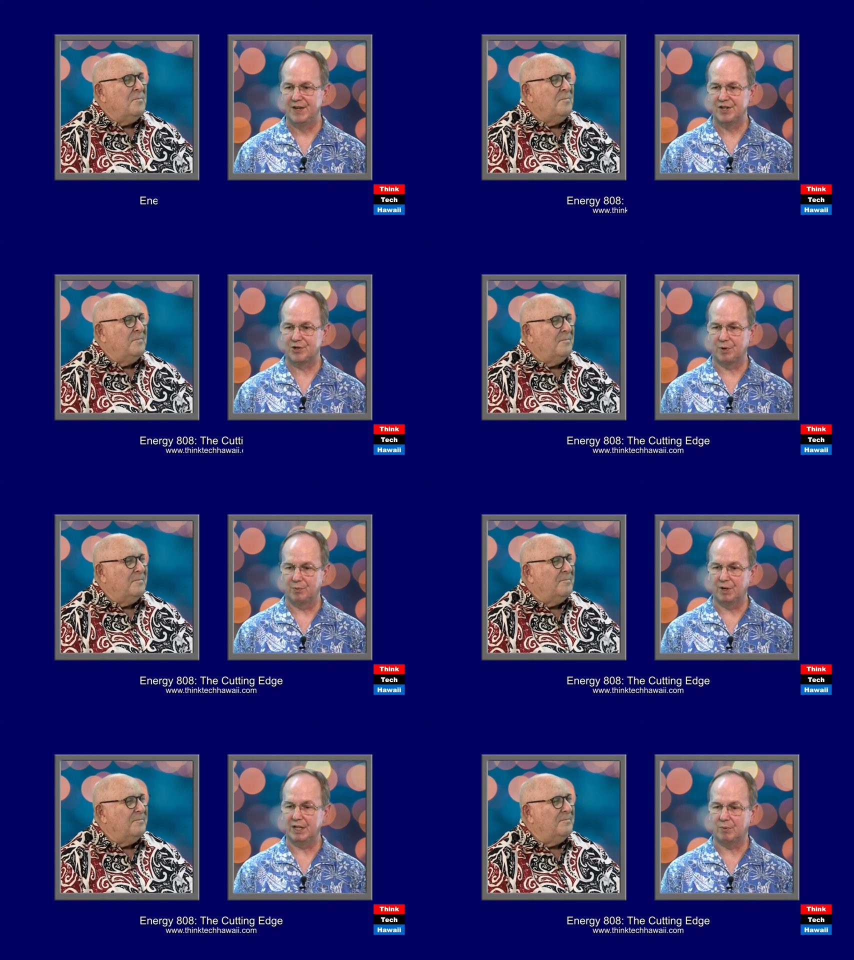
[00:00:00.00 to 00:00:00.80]
Speaker 1: So we
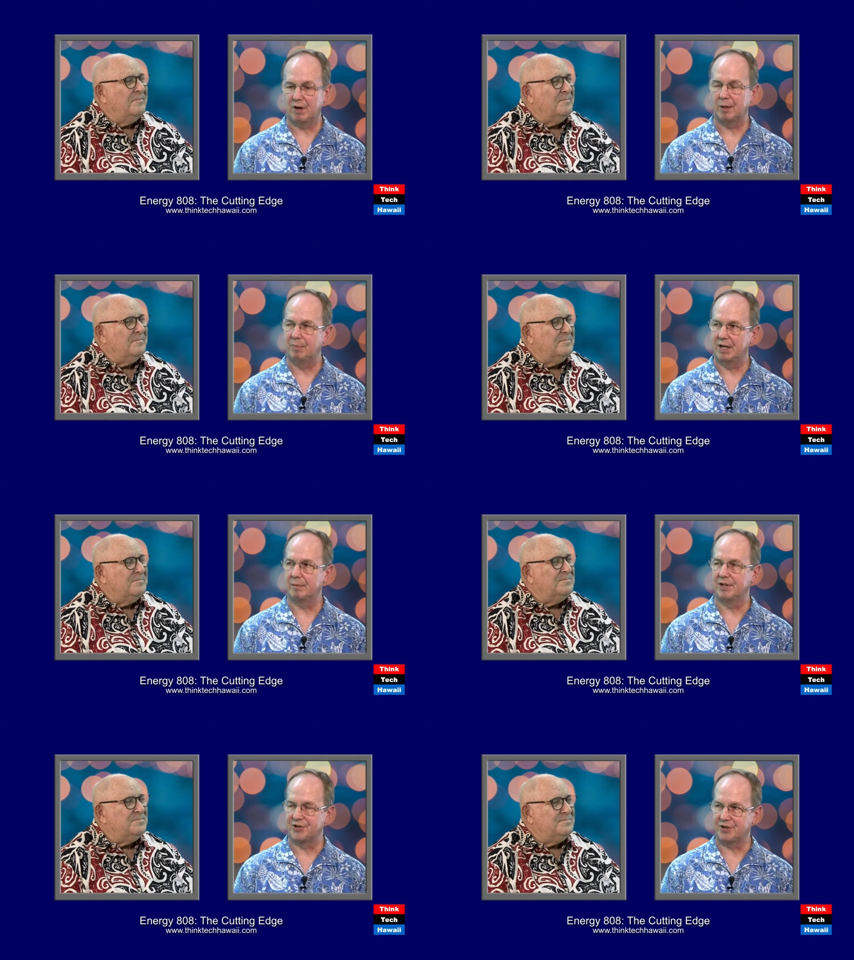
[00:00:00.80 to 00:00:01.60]
really want to be
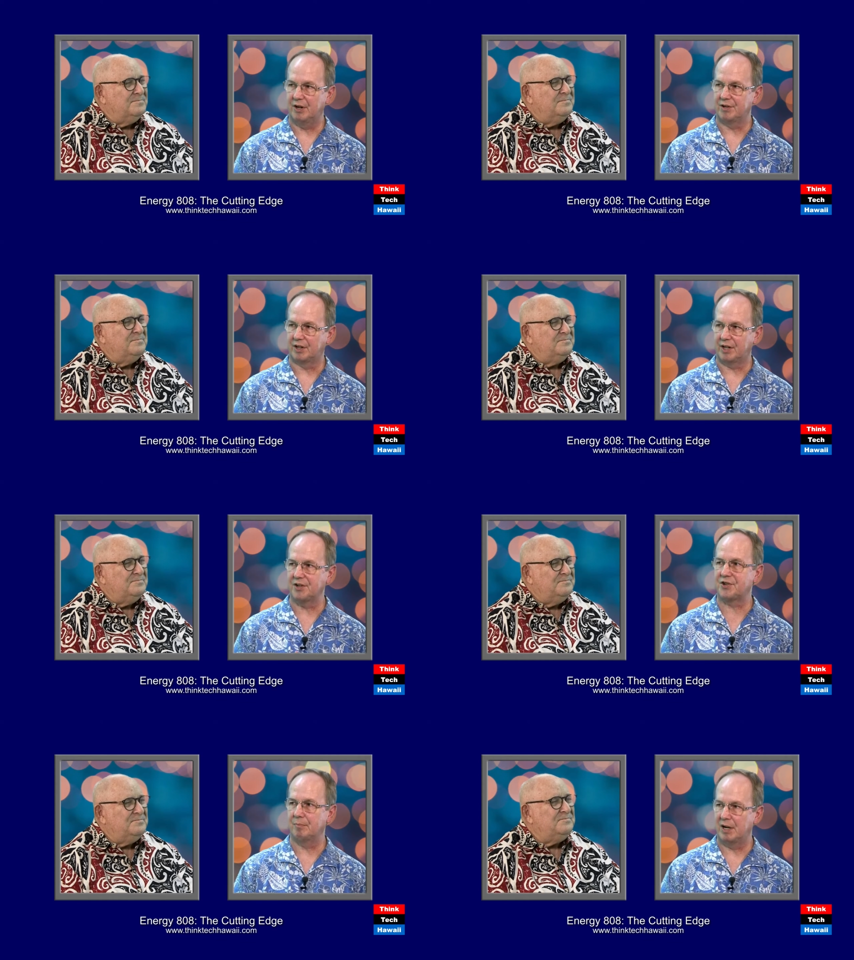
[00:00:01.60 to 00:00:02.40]
able to start to
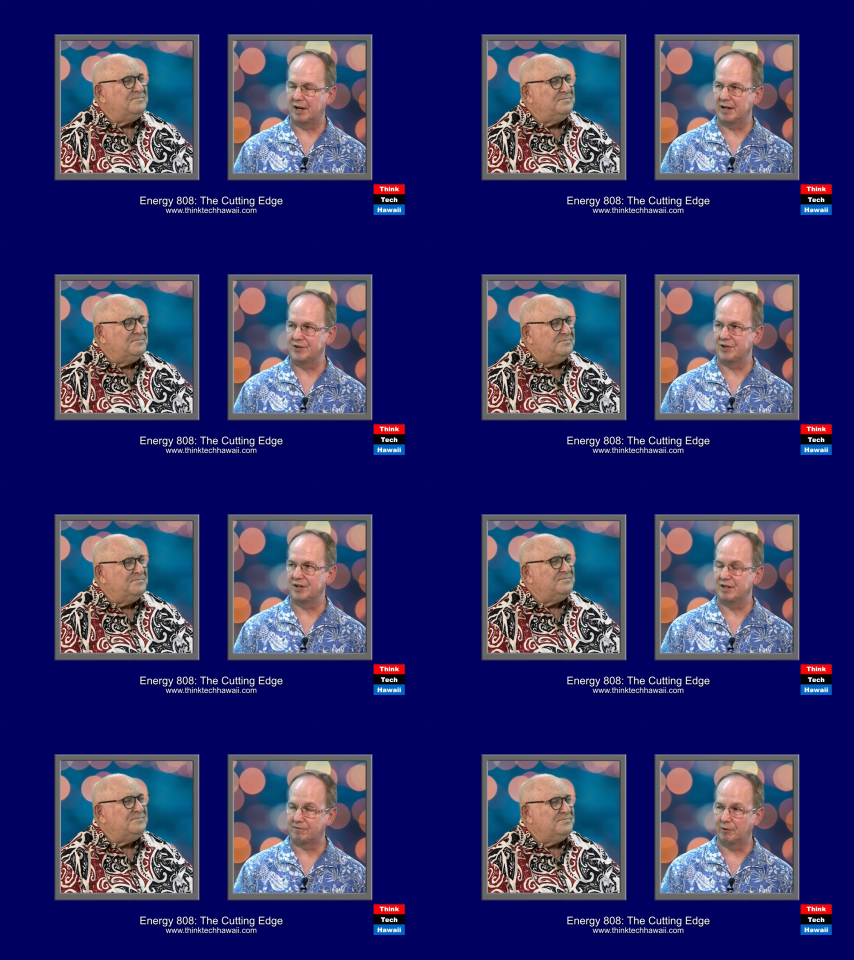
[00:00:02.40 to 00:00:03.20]
customize and
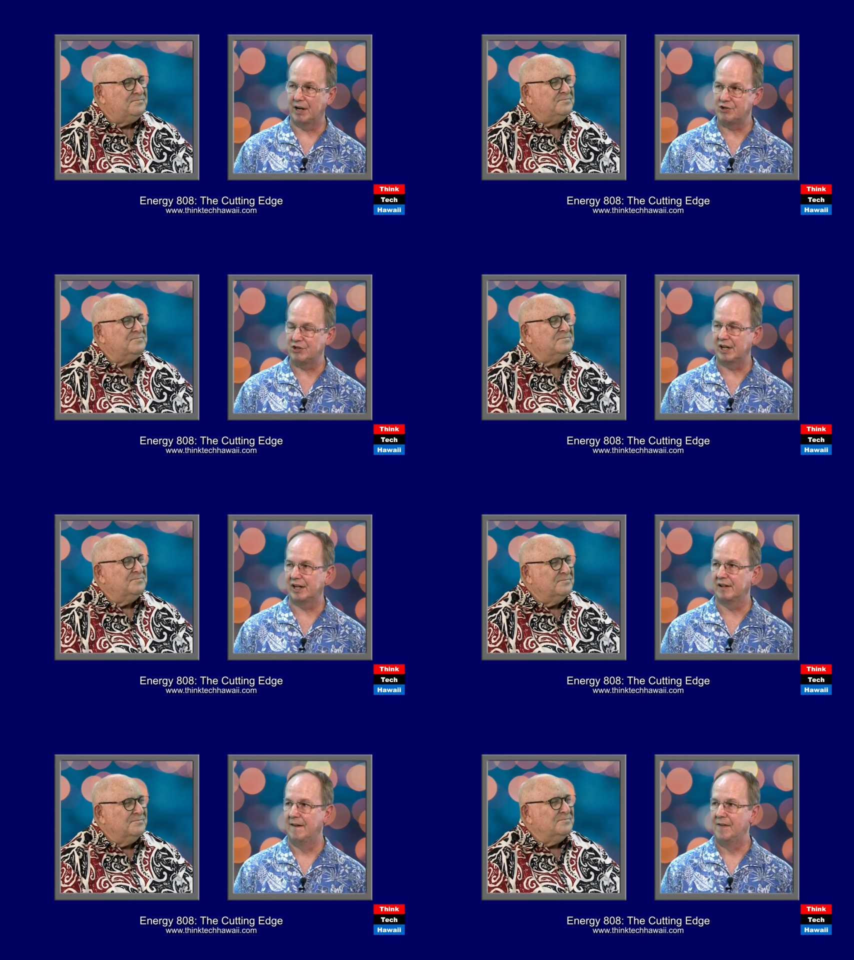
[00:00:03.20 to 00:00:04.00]

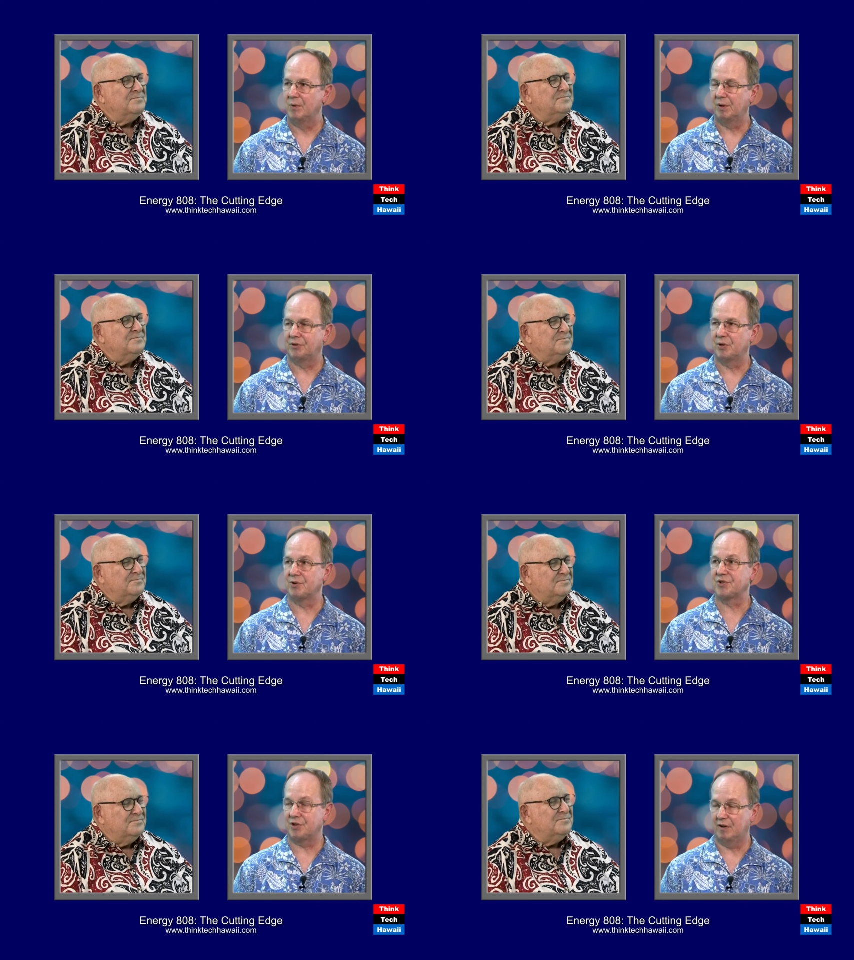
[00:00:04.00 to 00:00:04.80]
differentiate what
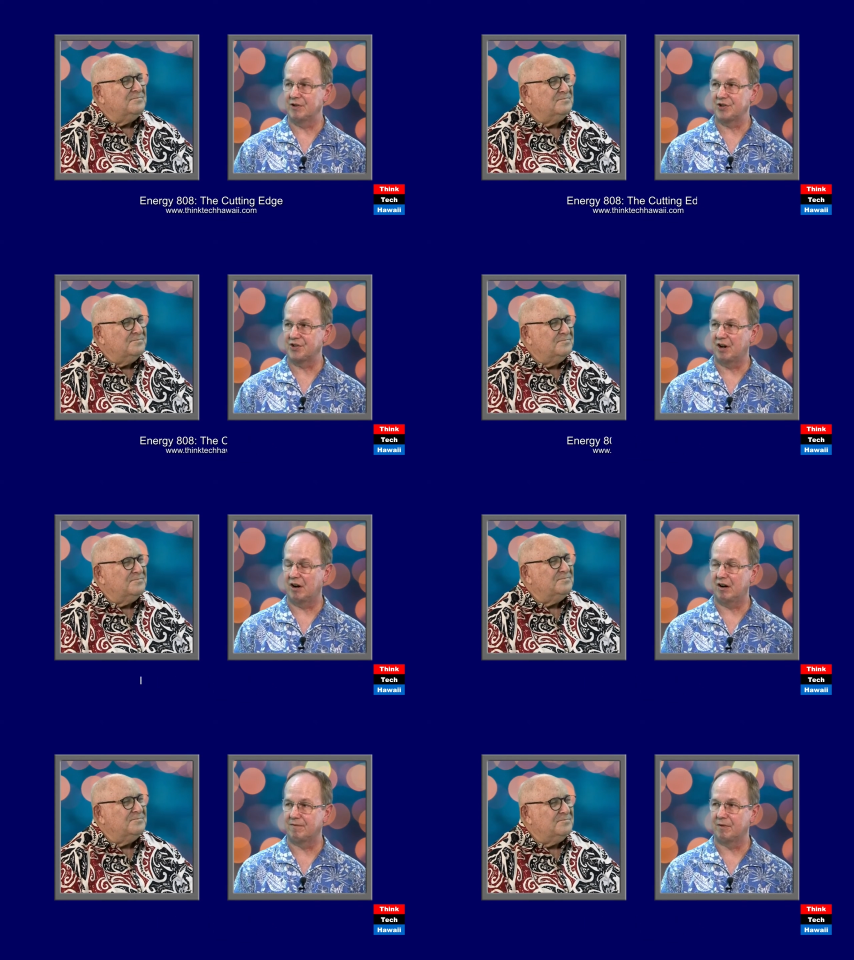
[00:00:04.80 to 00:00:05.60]
those services
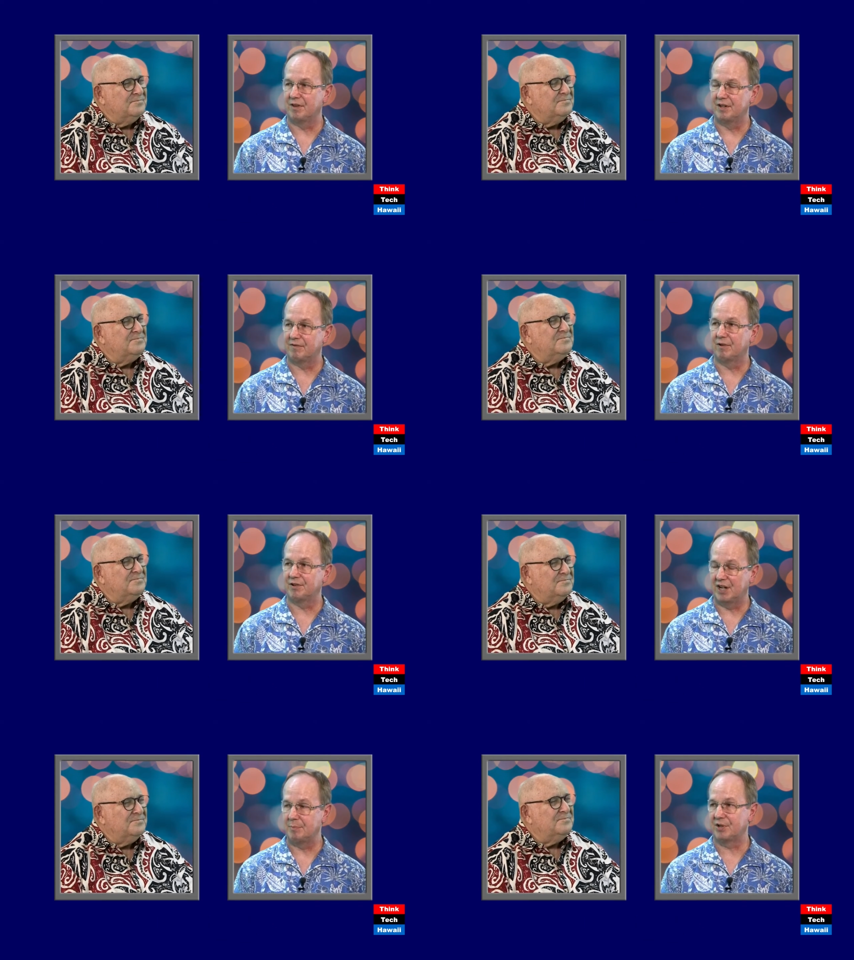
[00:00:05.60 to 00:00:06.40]
are for the different
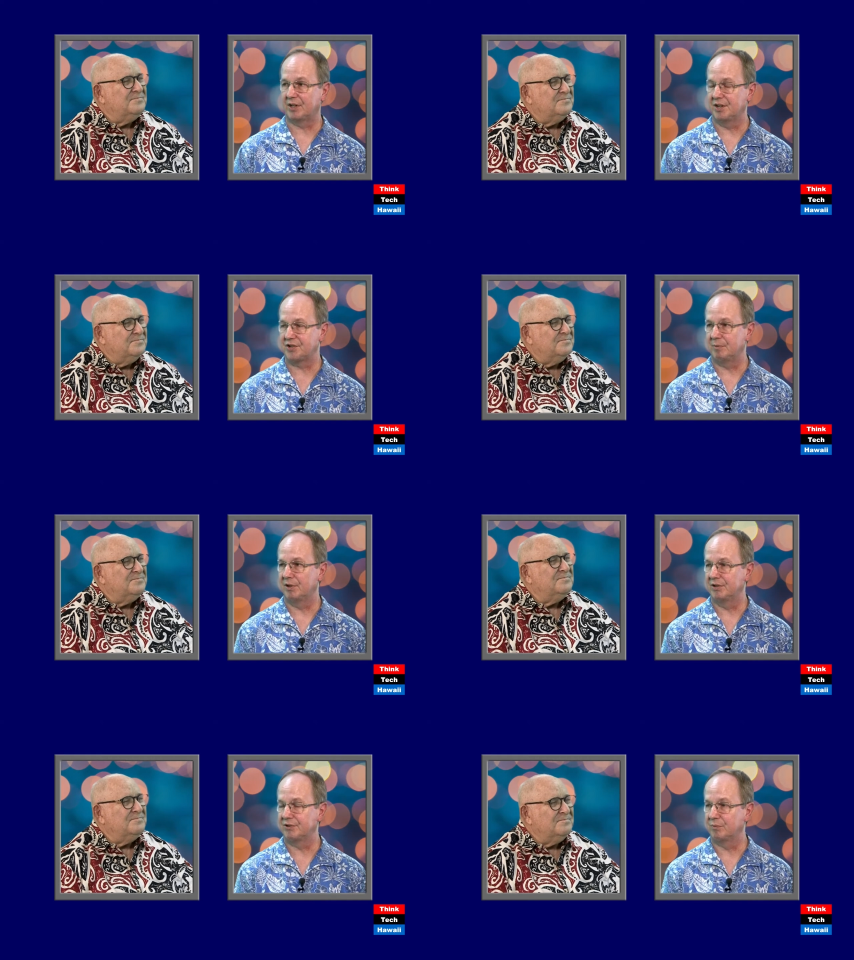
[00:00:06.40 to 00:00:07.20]
types of
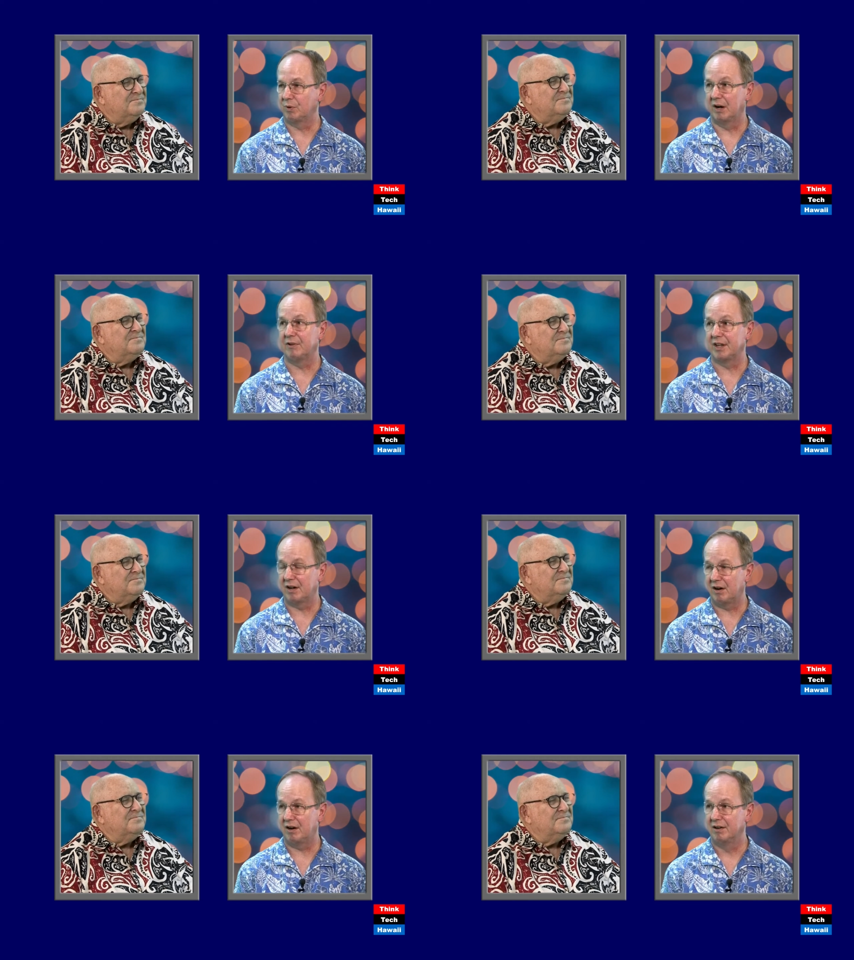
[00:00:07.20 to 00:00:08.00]
customers, wherever they
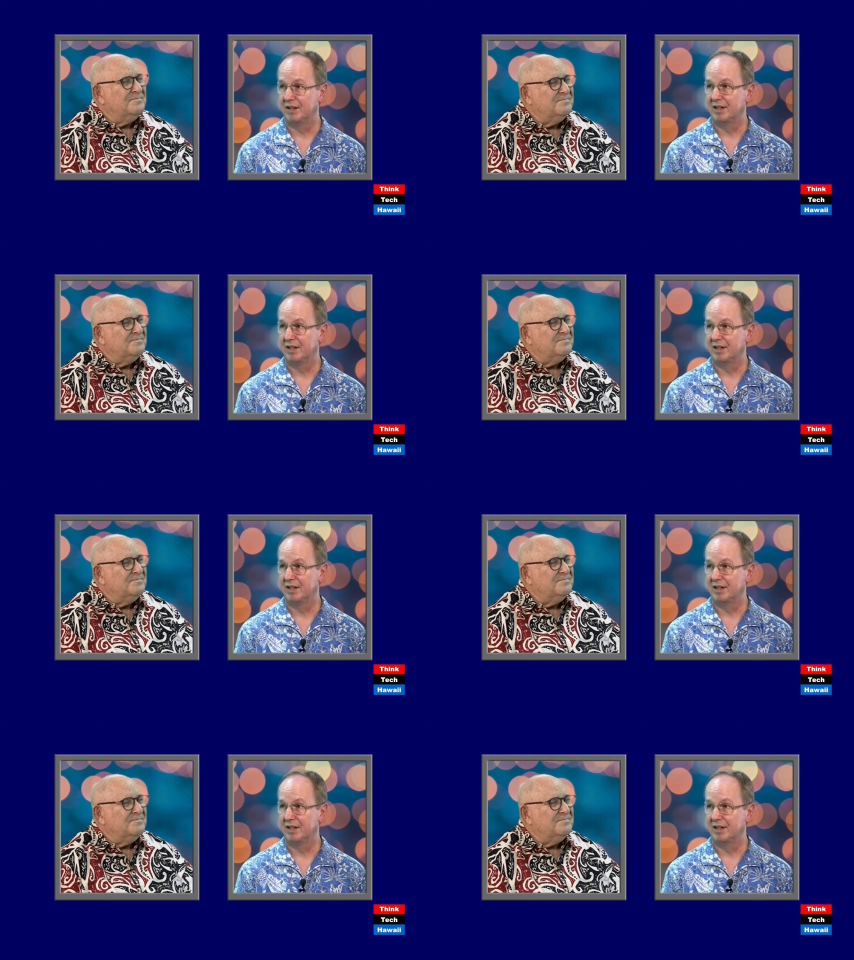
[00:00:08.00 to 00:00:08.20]
are.